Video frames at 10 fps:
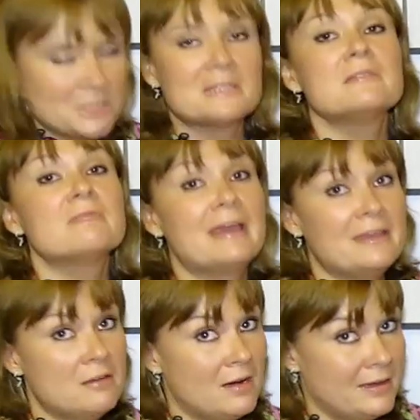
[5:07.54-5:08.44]
is the
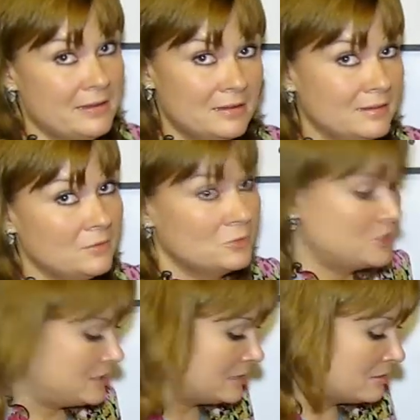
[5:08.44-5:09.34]
red onion and which
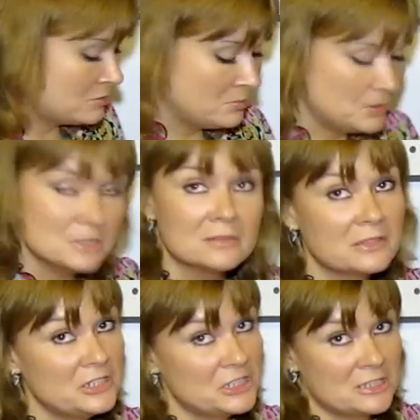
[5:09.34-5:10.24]
is gonna be
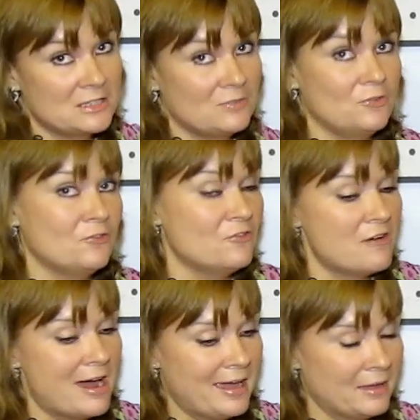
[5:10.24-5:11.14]
delicious for
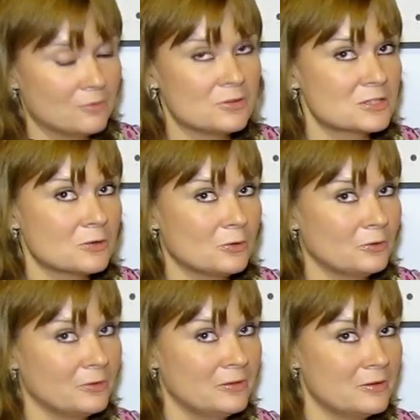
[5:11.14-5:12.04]
frying with
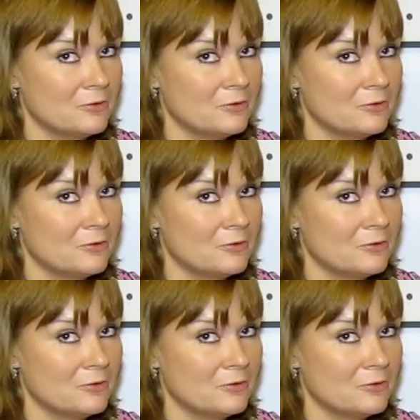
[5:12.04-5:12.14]
all